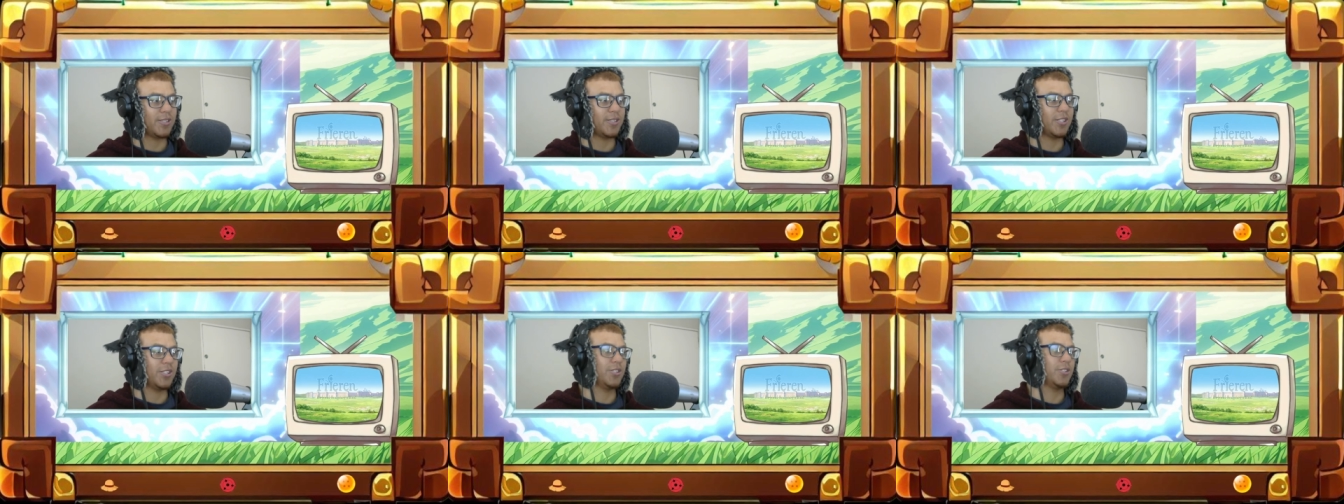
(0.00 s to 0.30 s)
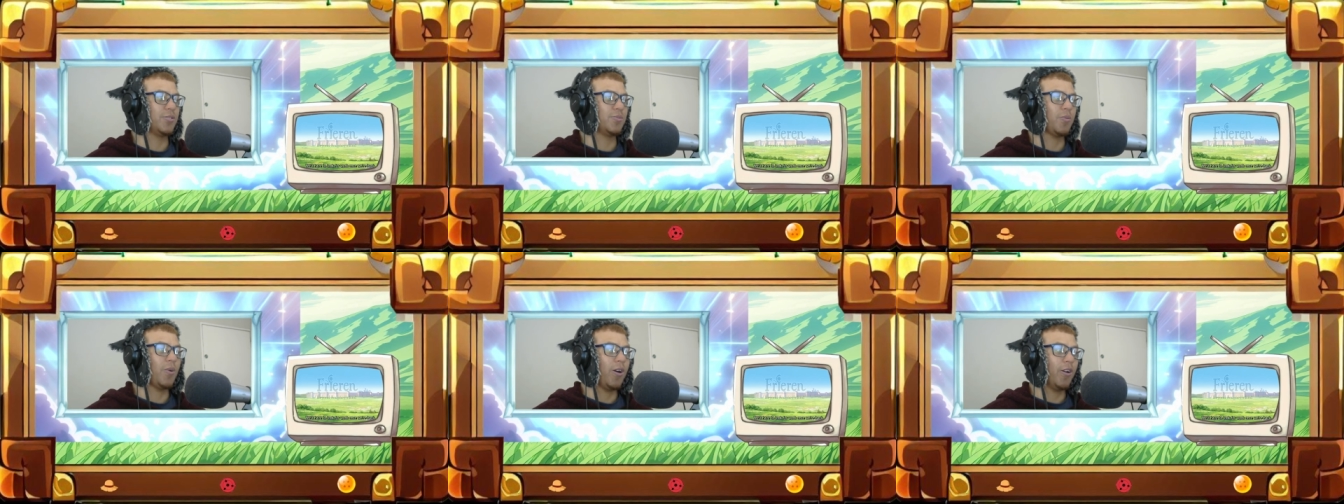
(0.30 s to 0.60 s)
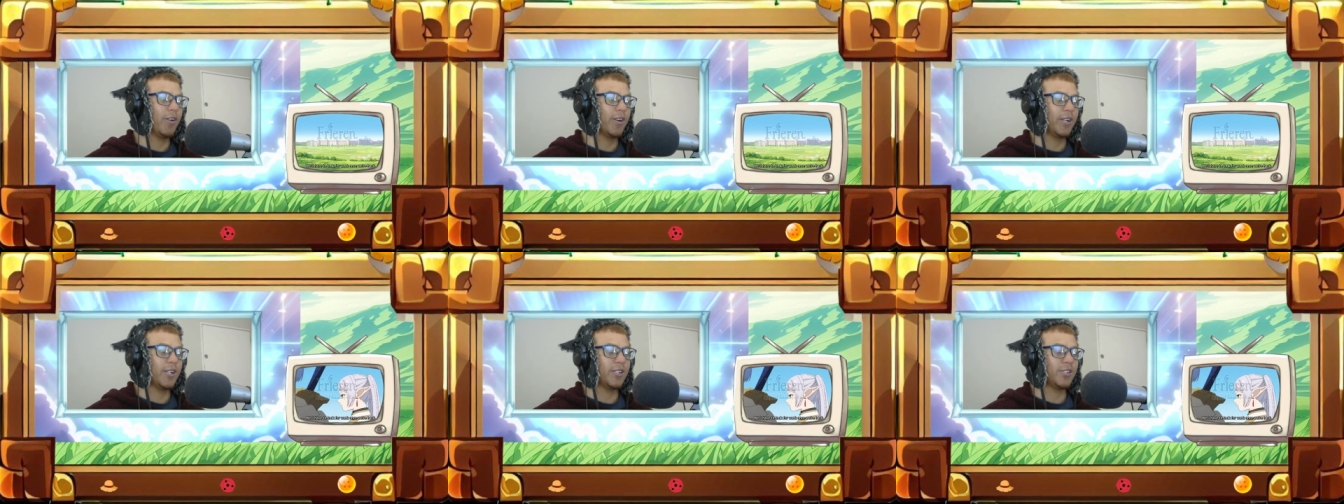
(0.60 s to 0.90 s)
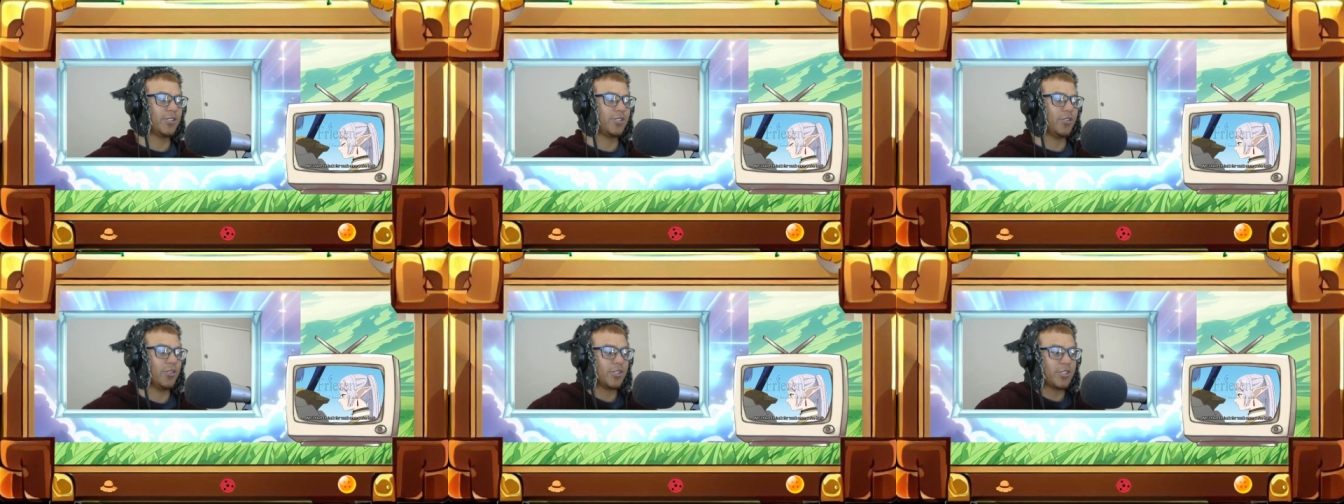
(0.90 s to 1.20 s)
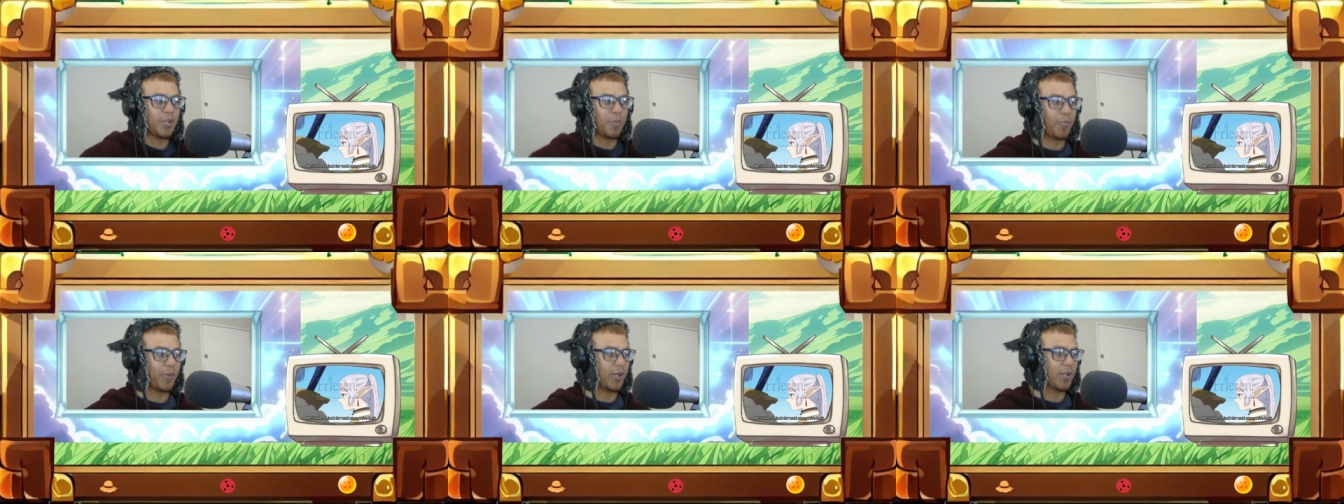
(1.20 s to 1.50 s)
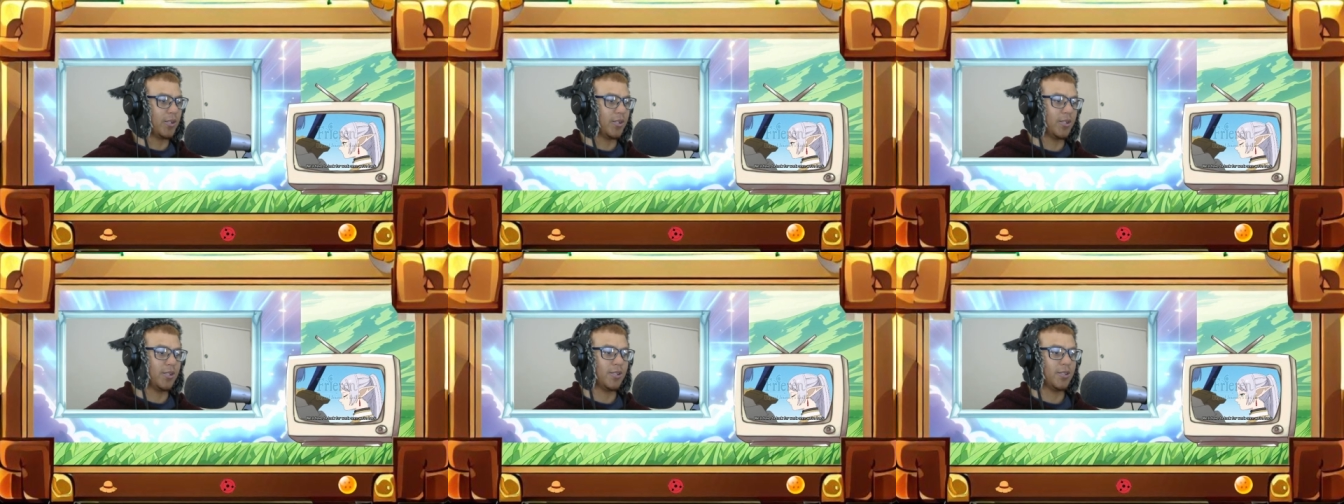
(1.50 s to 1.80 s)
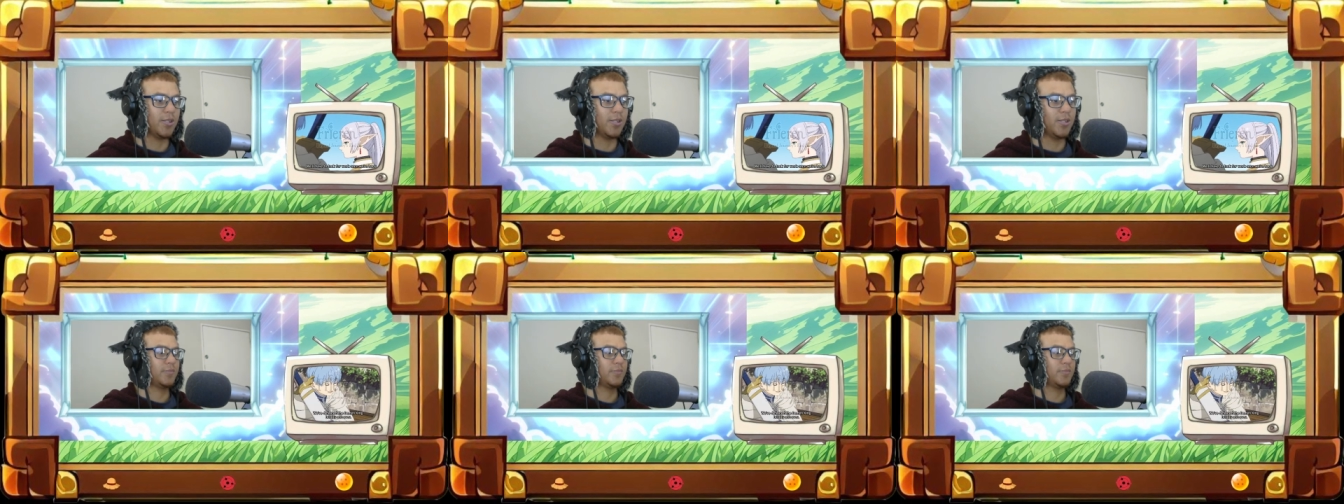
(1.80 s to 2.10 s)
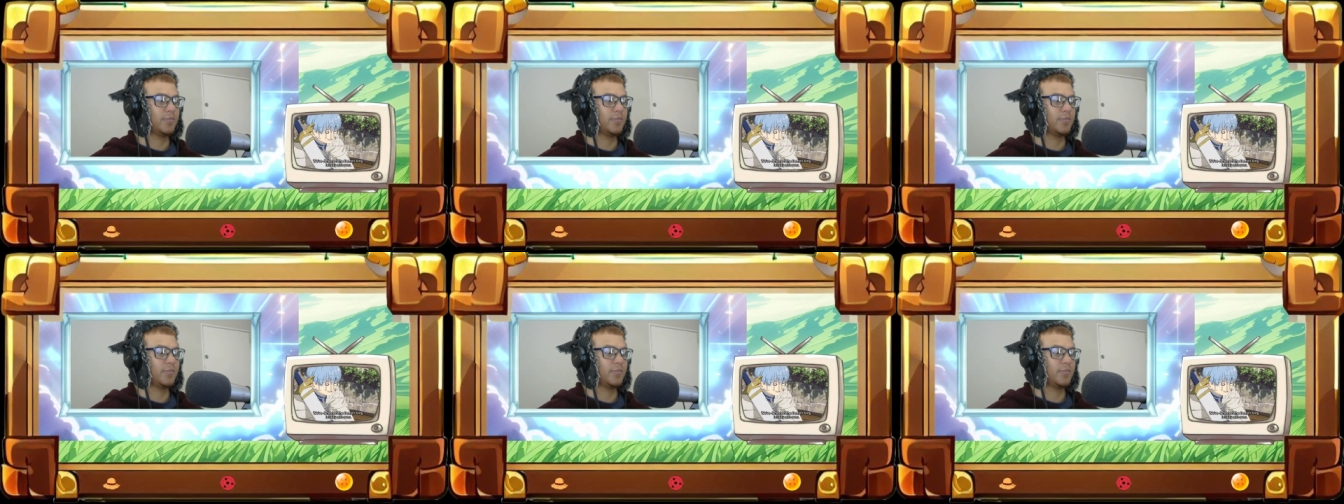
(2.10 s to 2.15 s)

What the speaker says: there's warriors, your typical...